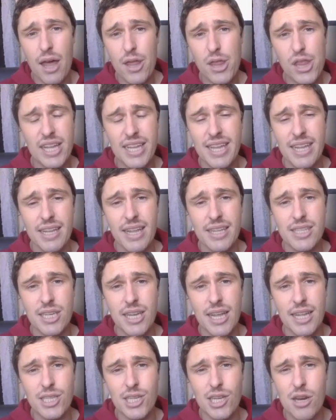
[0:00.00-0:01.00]
think
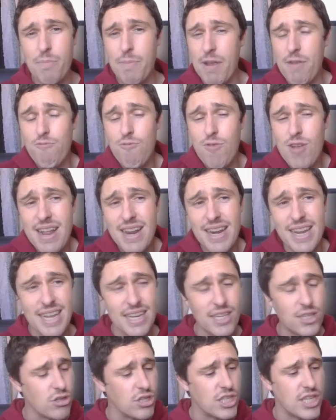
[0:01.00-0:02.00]
it's going to be a
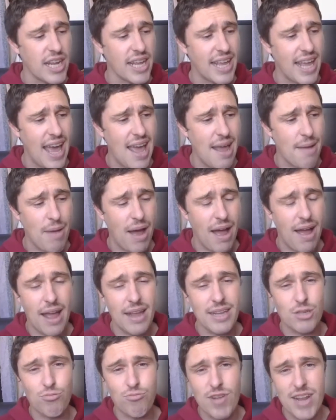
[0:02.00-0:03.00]
really interesting game.
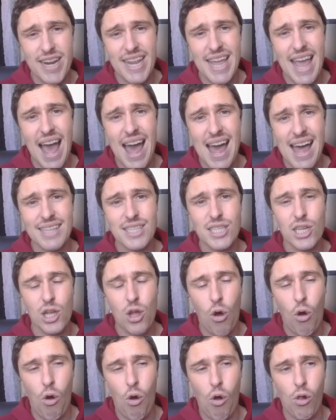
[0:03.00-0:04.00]
It's really hard
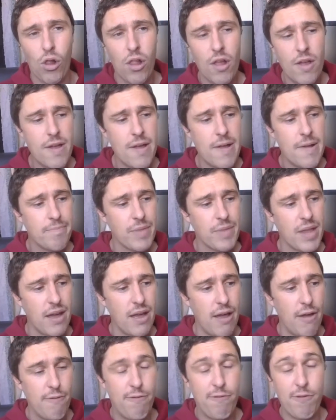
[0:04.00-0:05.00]
to call
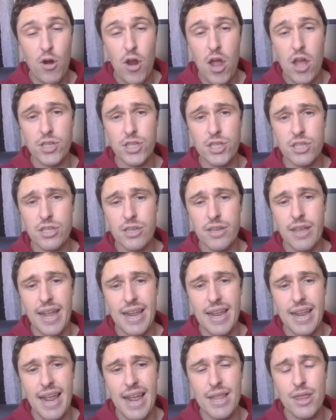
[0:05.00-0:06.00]
for us
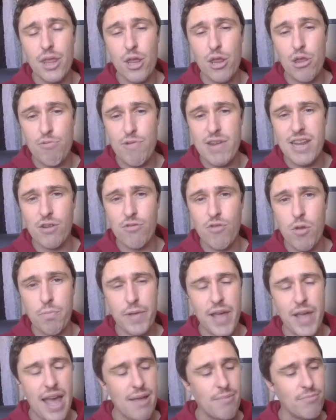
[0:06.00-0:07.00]
in the three
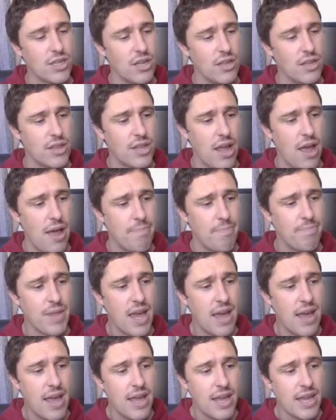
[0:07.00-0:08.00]
group games.
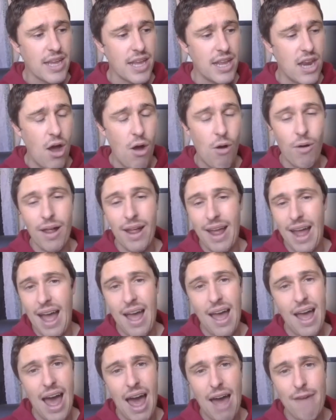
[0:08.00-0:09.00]

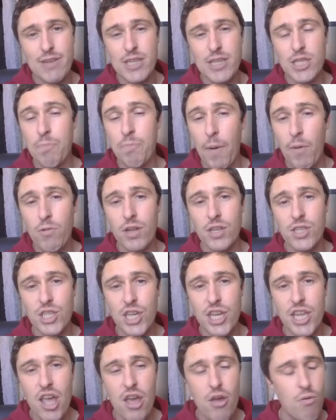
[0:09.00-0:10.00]
Having spoken
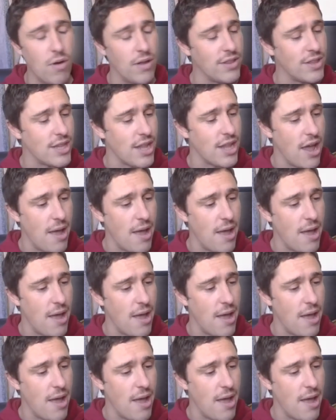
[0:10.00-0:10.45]
to you and